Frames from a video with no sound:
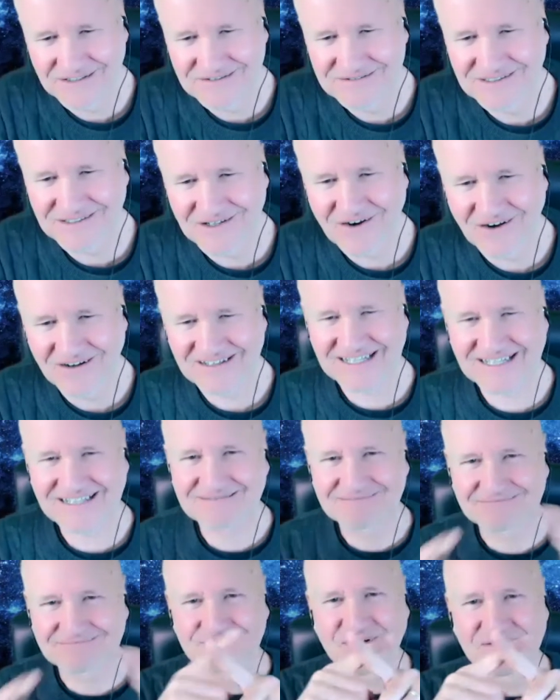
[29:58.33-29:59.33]
got
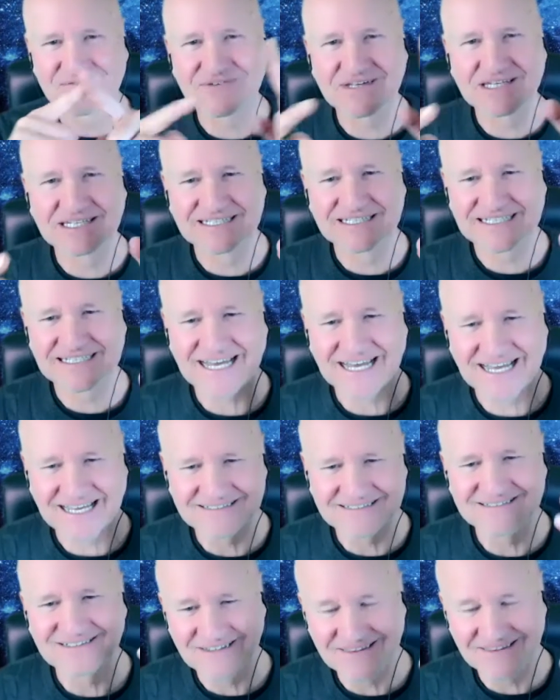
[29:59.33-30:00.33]
my finger
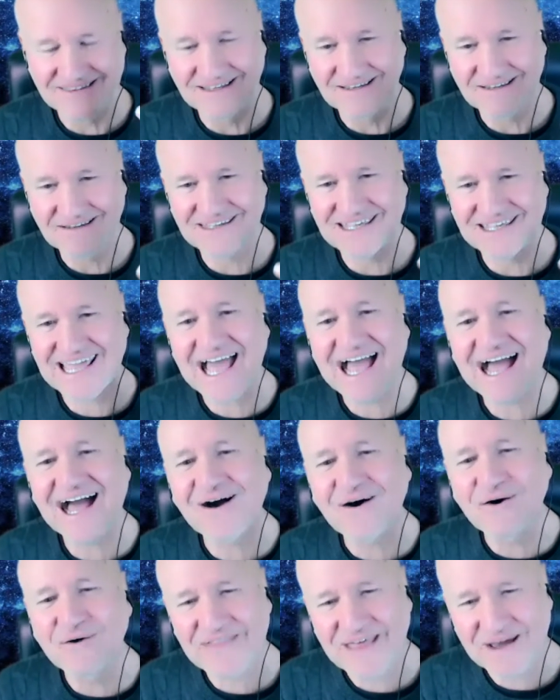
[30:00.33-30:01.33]
cut, and I think,
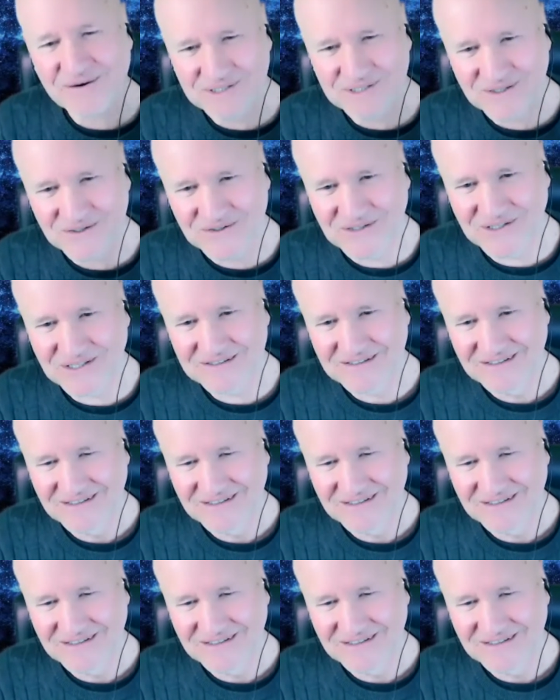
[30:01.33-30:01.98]
yow, that would hurt.